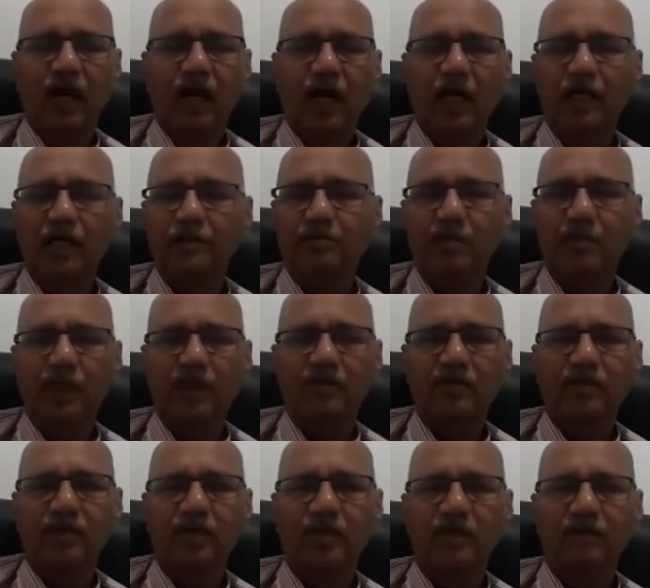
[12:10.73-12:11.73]
as per
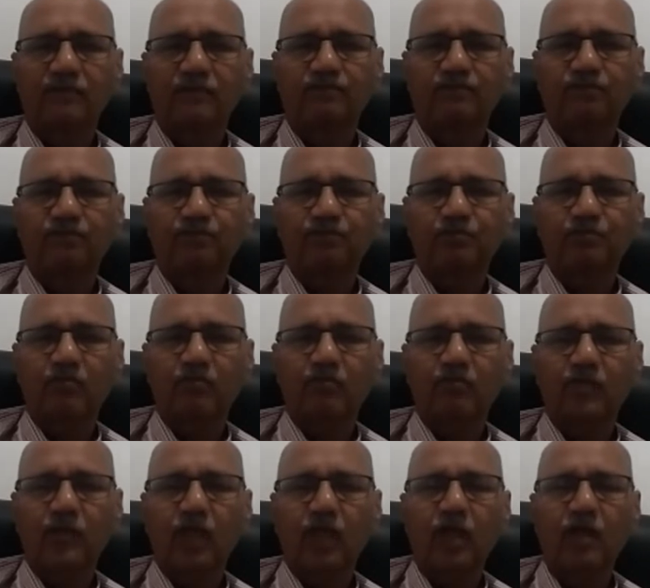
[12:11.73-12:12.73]

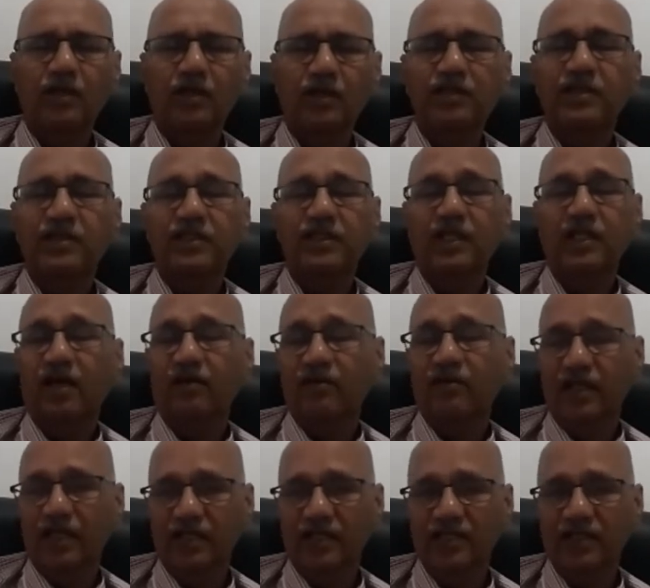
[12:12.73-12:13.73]
the decision of
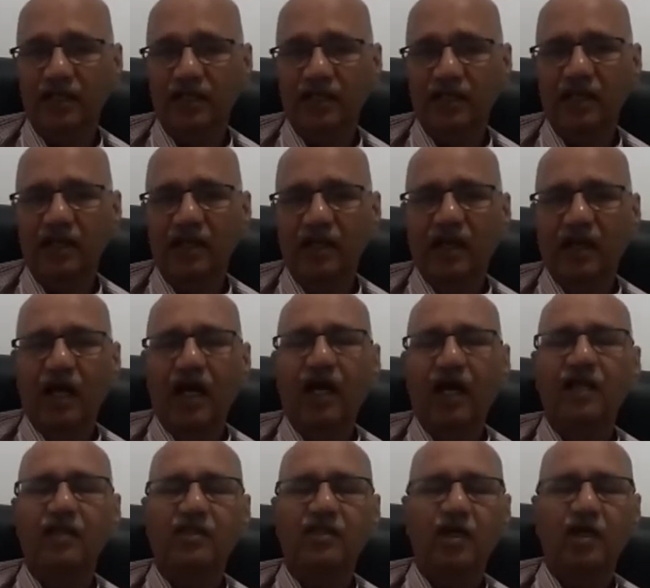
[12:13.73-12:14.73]
a nation,
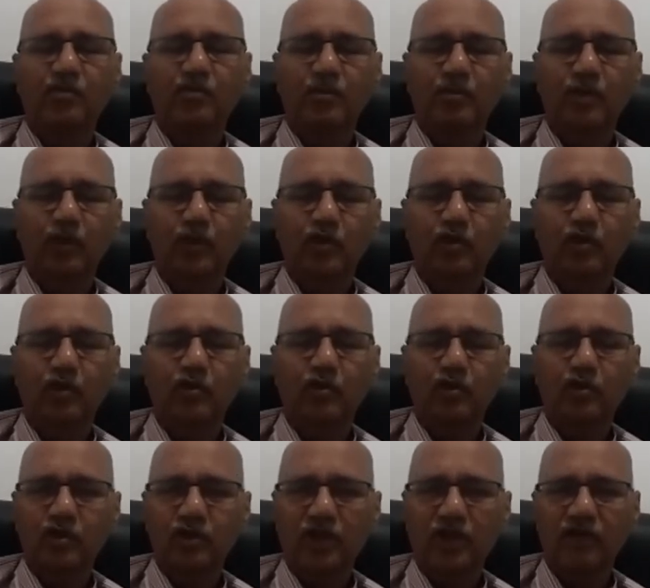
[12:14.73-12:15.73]
and they are put
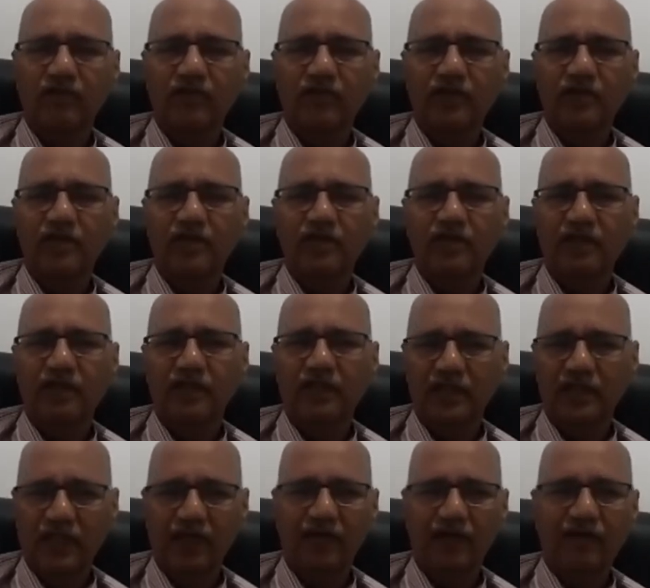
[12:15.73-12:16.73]
to service
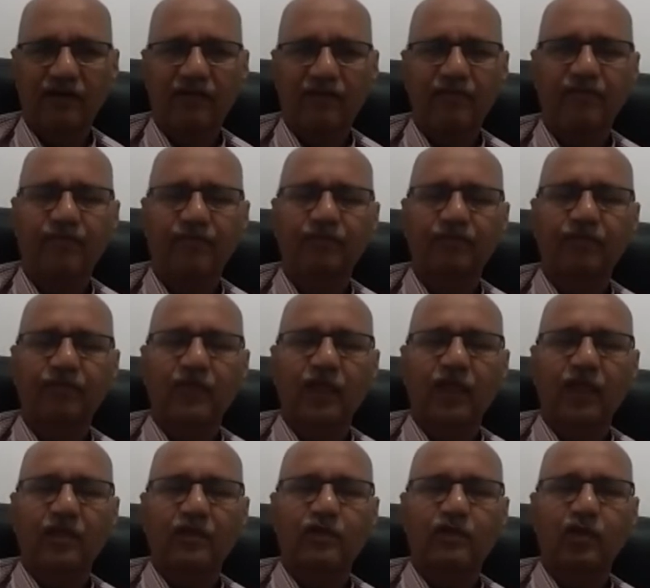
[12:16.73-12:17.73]
there.
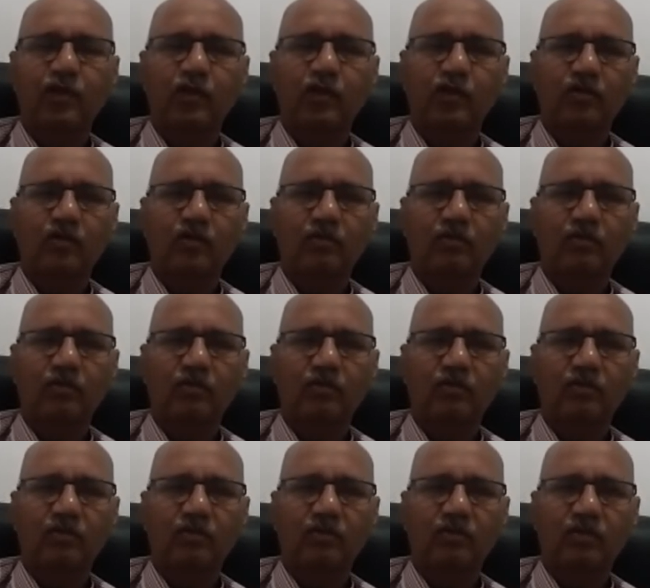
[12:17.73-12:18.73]
So
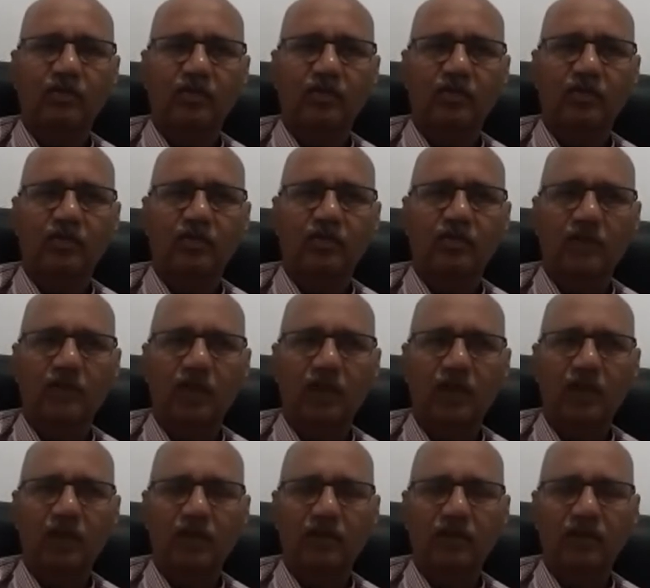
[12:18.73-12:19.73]

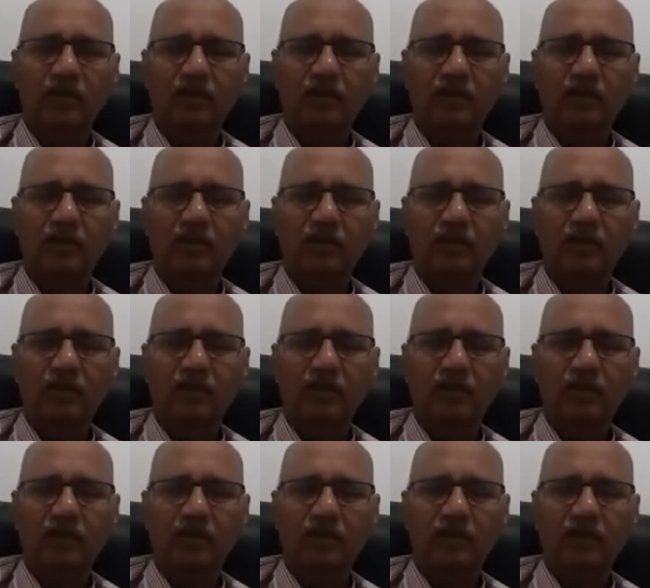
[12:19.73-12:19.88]
the